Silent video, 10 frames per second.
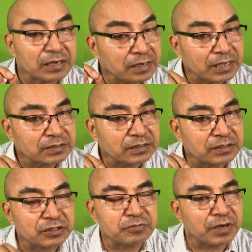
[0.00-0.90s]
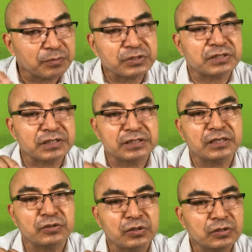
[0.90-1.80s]
Unless it is very much
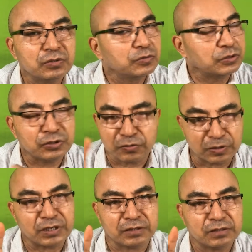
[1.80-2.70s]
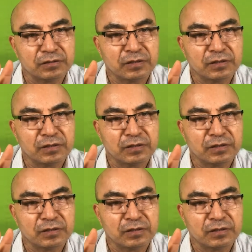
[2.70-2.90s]
needed, we don't cut.